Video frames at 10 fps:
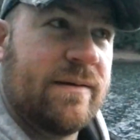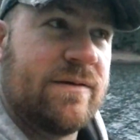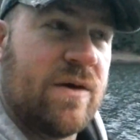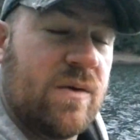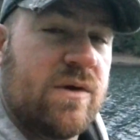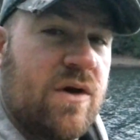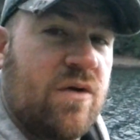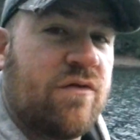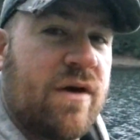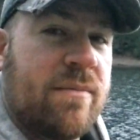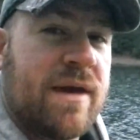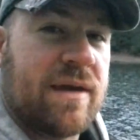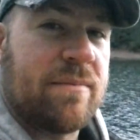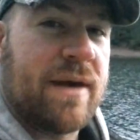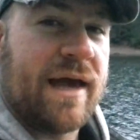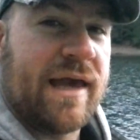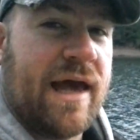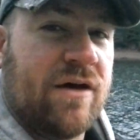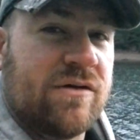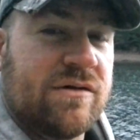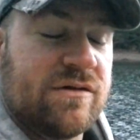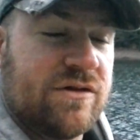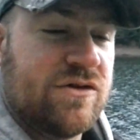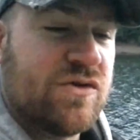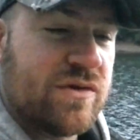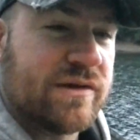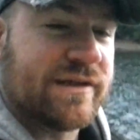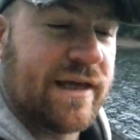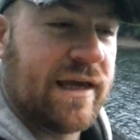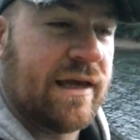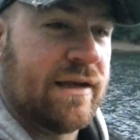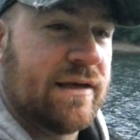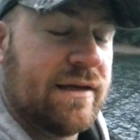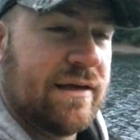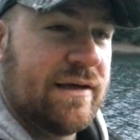Don't know if I'll make it back out to do this again